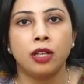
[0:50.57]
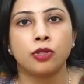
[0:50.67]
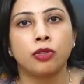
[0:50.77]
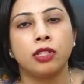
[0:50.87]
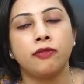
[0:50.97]

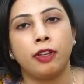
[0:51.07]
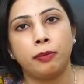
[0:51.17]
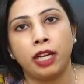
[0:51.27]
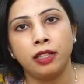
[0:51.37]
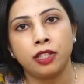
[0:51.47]
So this
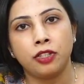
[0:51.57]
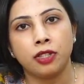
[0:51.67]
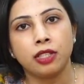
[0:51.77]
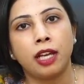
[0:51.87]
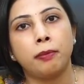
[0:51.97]
febrile
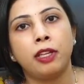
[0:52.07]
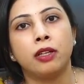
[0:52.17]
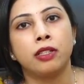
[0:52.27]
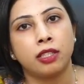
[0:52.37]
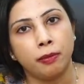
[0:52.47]
seizures can be
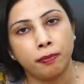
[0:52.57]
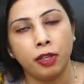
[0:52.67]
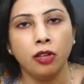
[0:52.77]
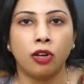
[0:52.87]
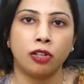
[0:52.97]
a
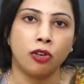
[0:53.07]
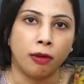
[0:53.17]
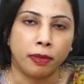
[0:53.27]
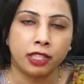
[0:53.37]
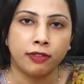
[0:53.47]
simple or a
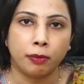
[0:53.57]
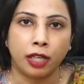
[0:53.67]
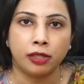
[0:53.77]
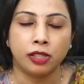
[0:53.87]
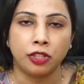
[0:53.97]
complex
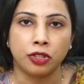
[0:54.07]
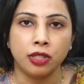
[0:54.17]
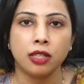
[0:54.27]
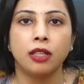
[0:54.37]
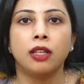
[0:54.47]
febrile seizures.